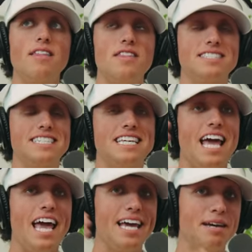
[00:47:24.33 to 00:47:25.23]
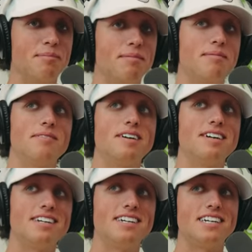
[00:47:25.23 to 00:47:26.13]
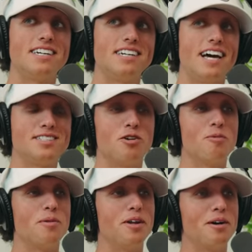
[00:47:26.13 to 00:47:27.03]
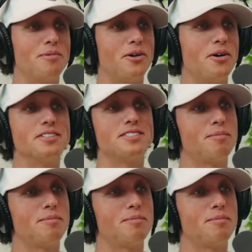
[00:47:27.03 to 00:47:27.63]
this game has opened up all these